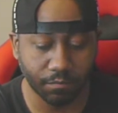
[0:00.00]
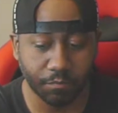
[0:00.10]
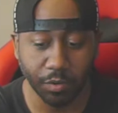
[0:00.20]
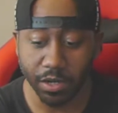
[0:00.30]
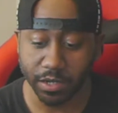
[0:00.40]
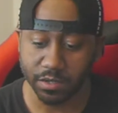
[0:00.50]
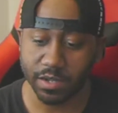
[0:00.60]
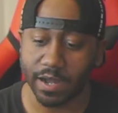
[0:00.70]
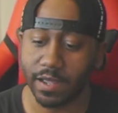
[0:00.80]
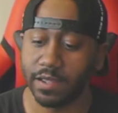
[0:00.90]
But
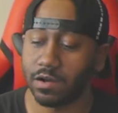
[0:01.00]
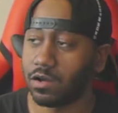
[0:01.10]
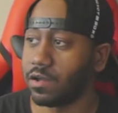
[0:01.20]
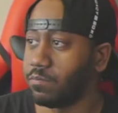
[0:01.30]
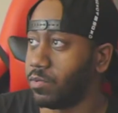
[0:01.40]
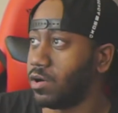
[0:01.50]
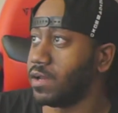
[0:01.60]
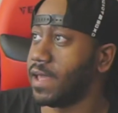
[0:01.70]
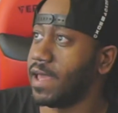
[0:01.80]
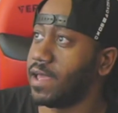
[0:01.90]
I bought
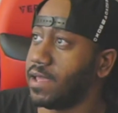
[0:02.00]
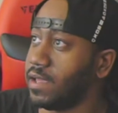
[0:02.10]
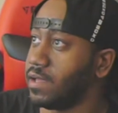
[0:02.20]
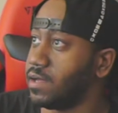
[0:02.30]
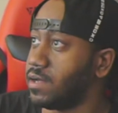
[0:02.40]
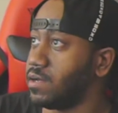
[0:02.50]
a